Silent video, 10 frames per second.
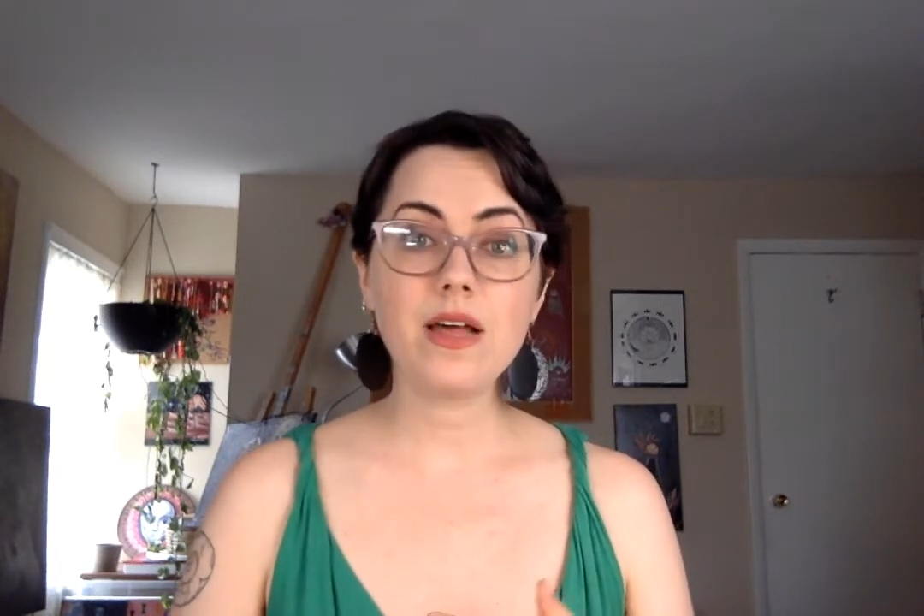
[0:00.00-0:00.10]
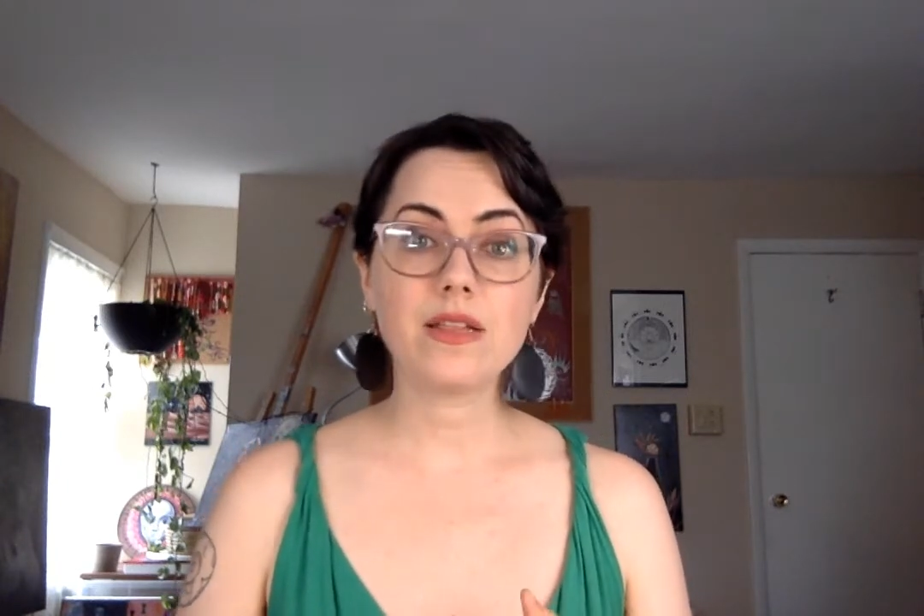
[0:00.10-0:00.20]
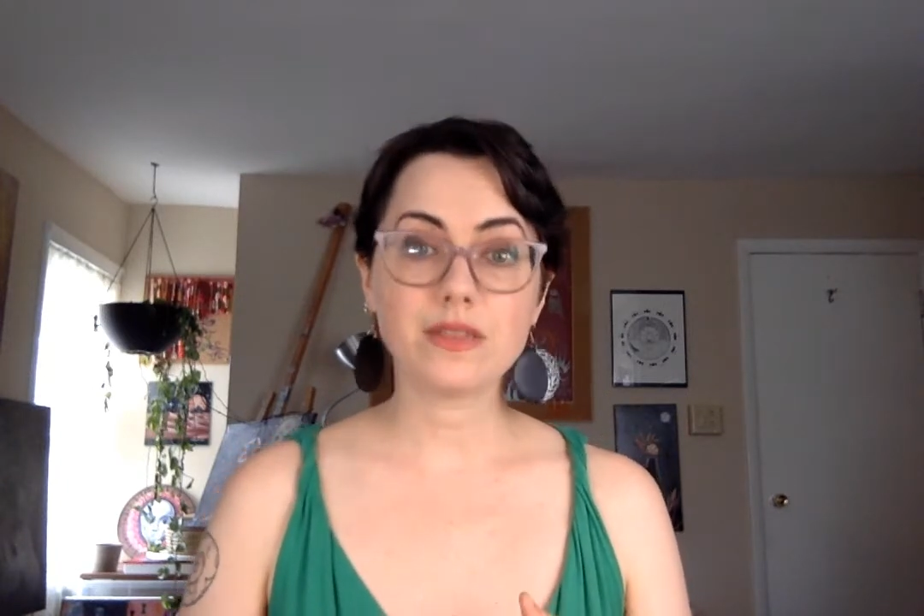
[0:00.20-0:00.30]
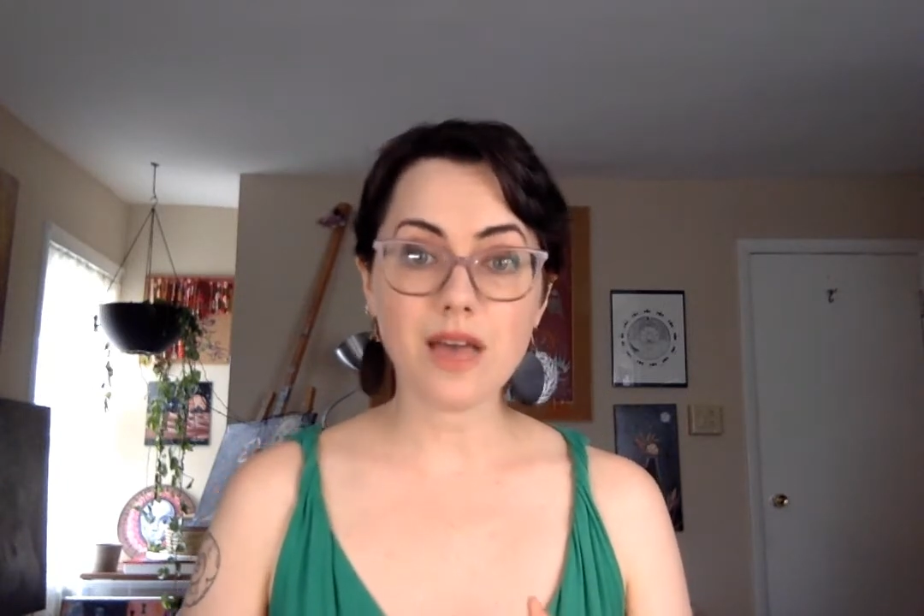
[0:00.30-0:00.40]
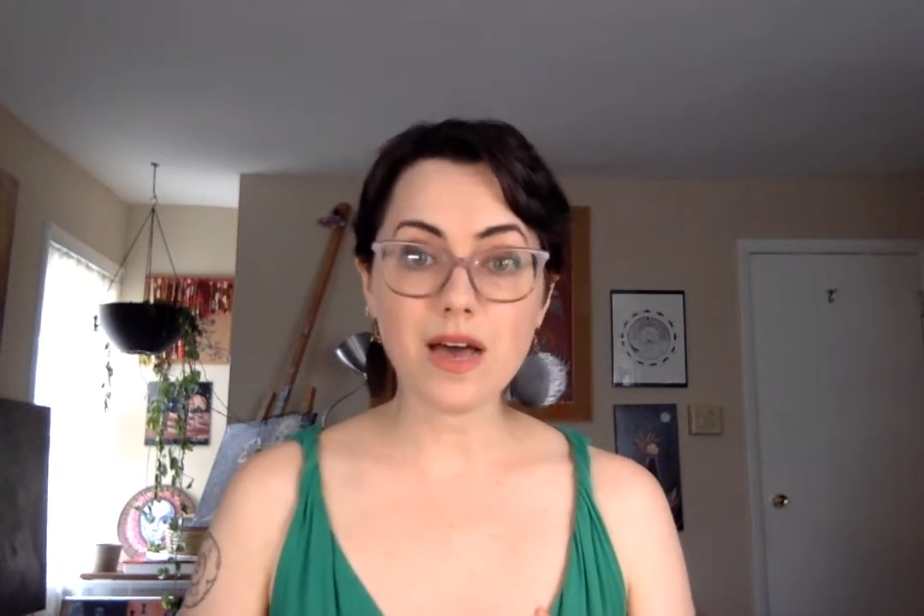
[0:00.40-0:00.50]

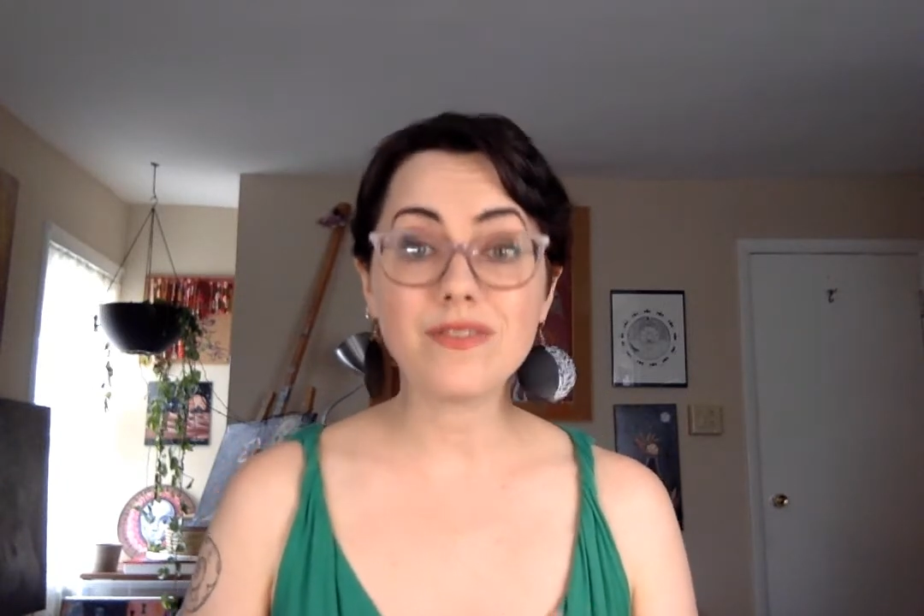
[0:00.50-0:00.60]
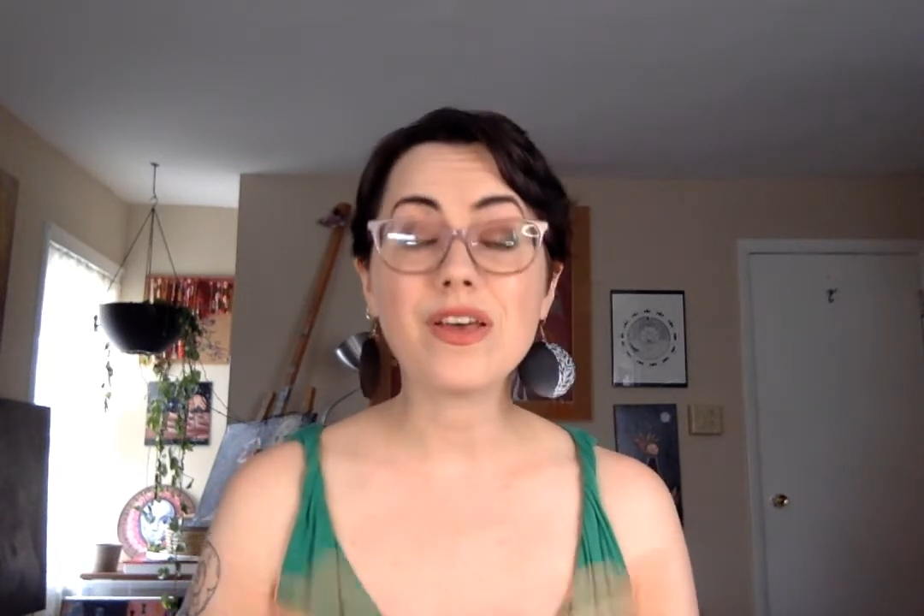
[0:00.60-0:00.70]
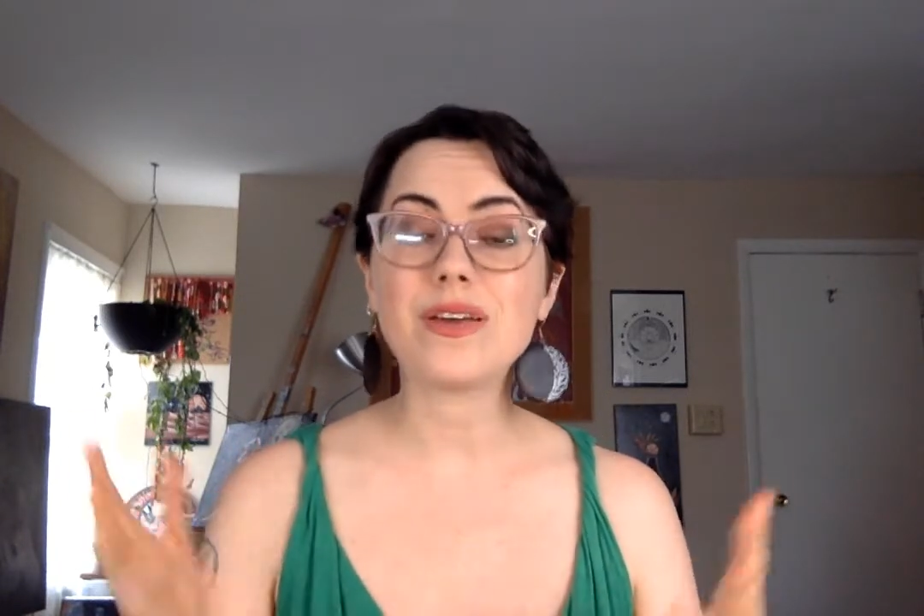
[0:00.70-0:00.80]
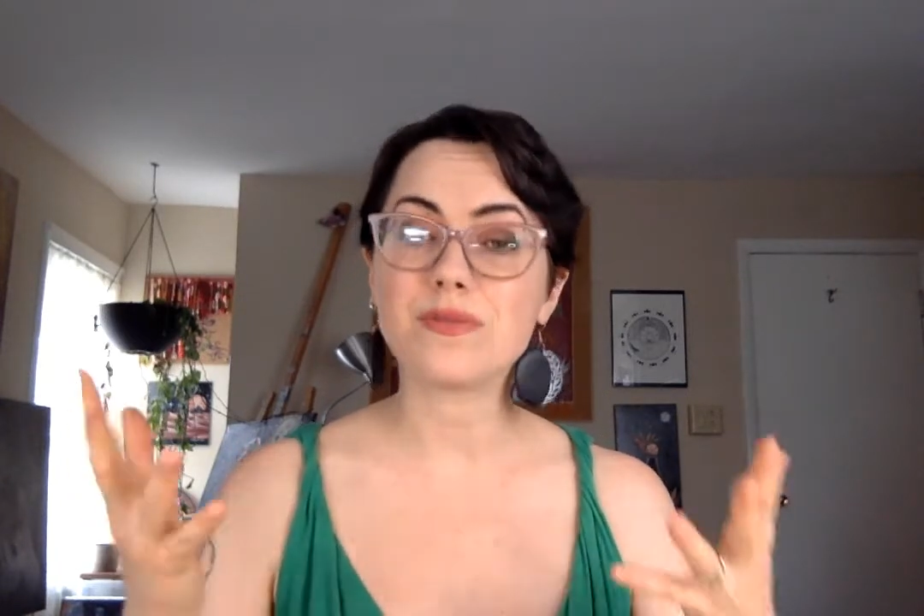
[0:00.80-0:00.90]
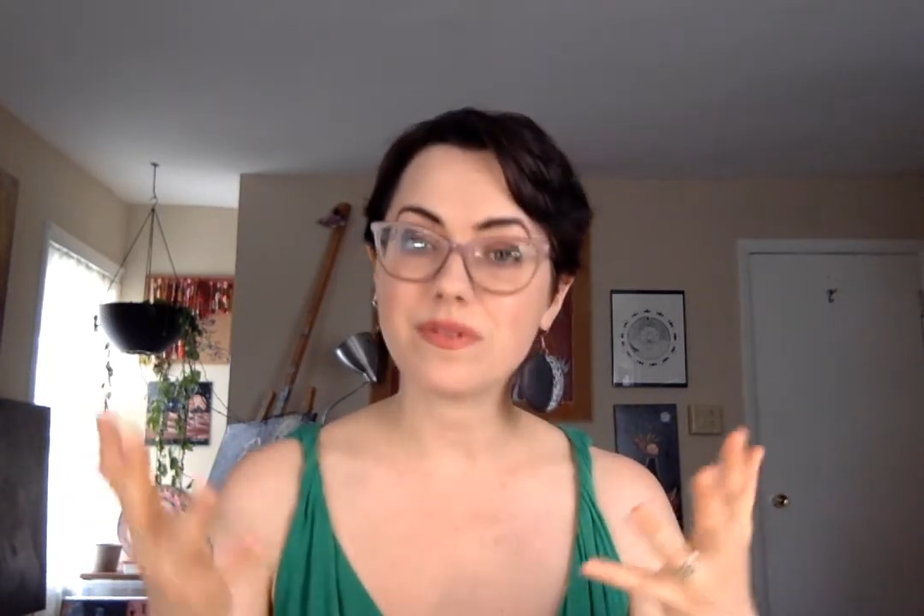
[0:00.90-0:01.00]
love,
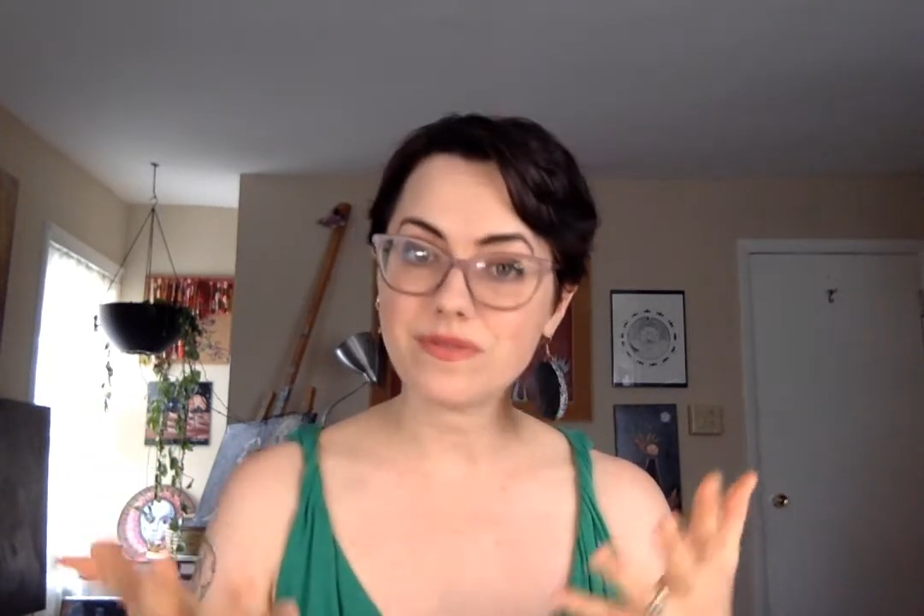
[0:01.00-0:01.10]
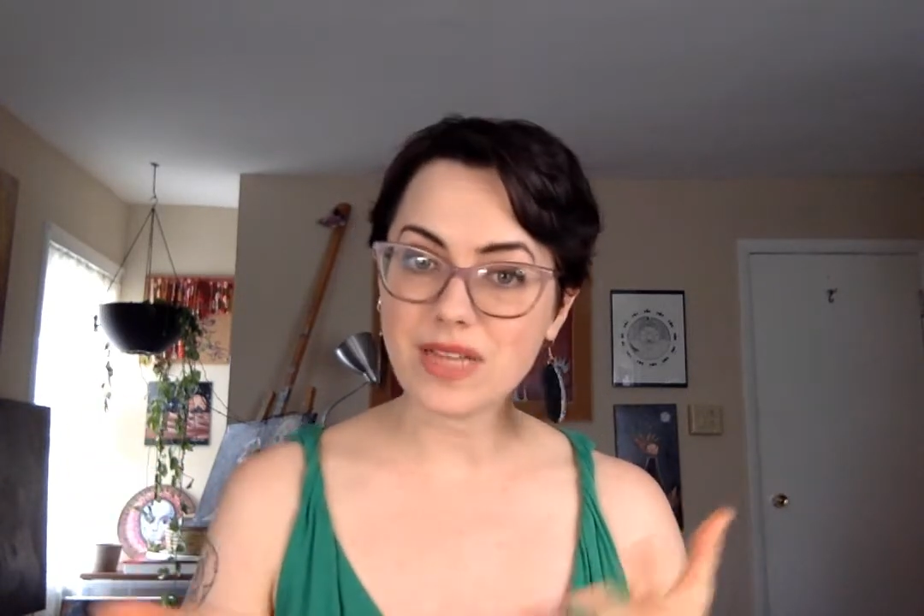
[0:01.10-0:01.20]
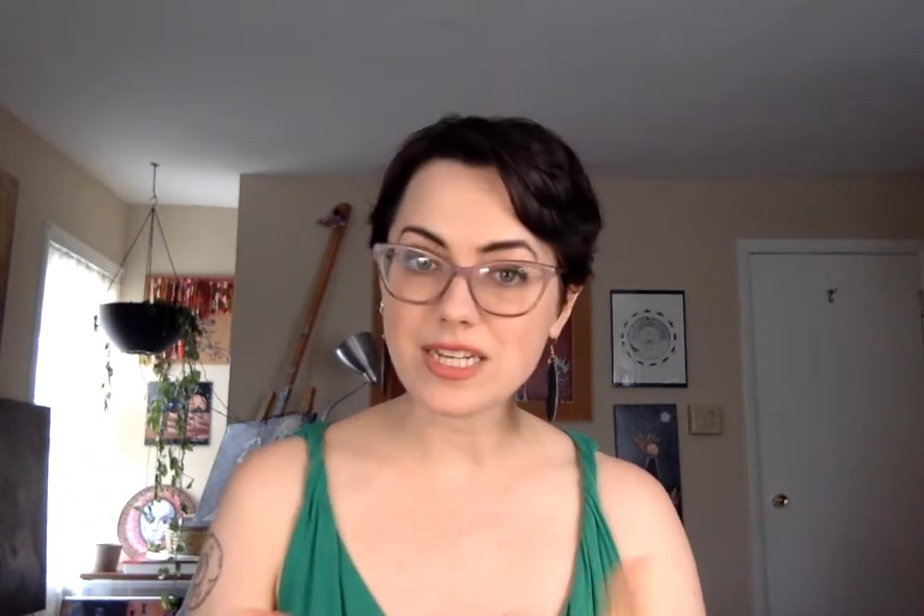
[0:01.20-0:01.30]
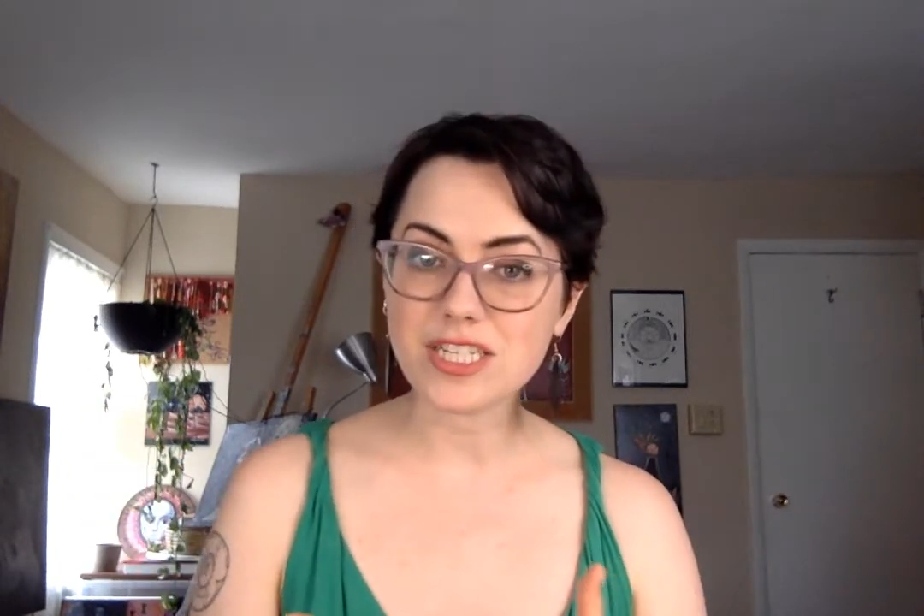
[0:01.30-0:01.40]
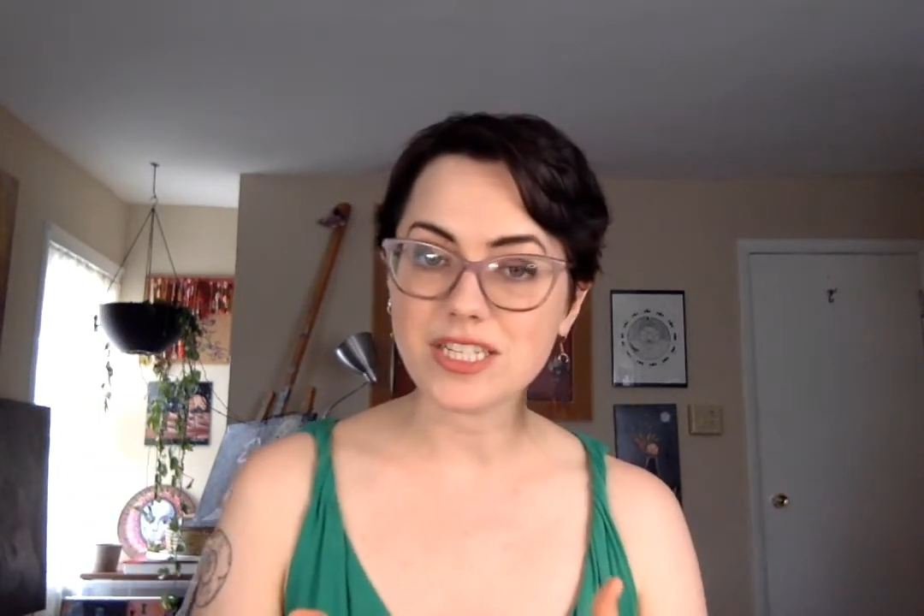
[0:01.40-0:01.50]
and
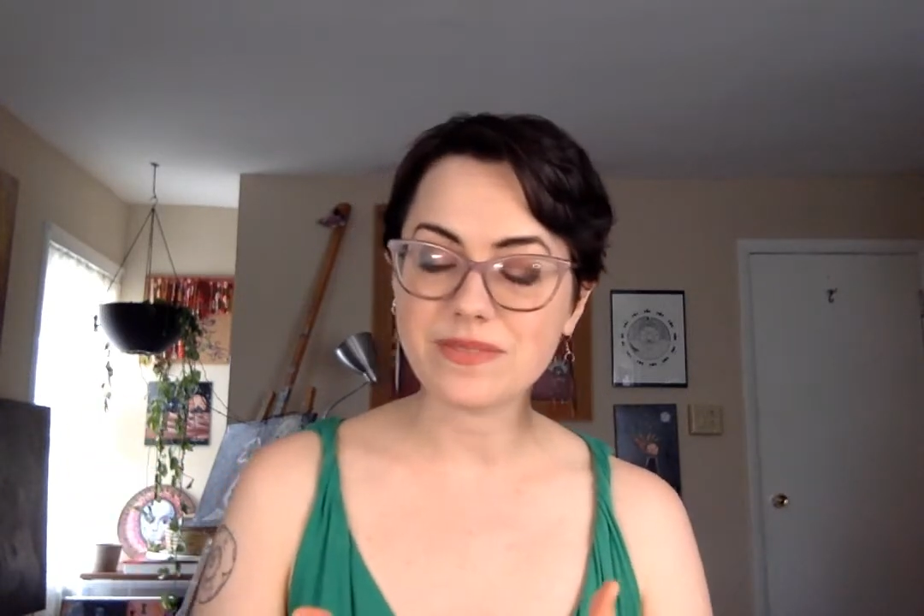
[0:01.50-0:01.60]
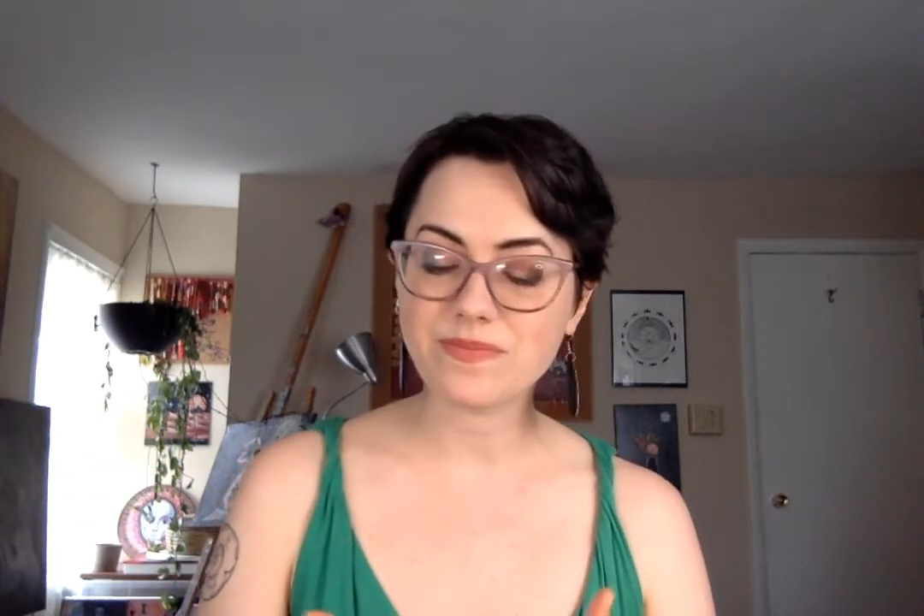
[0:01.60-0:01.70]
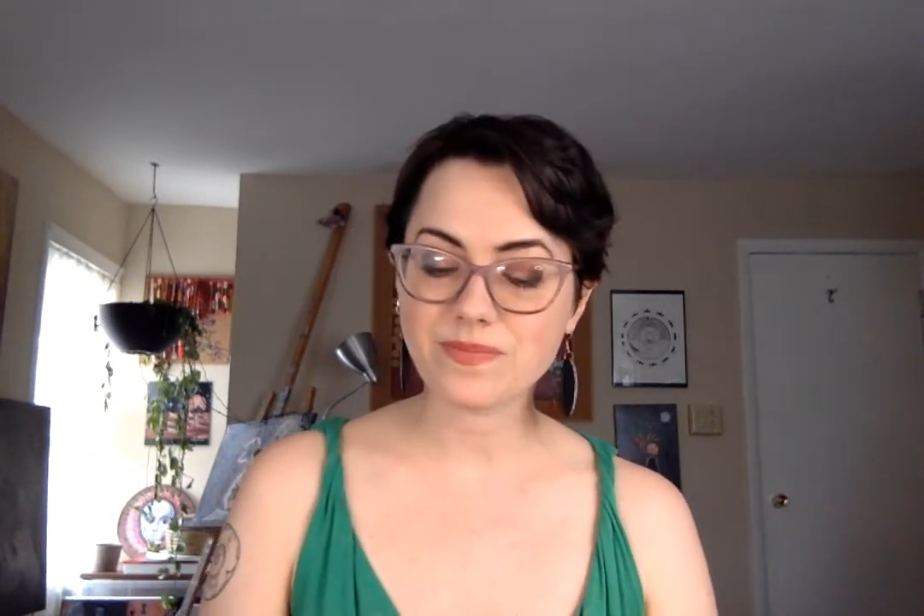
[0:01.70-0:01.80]
reflection.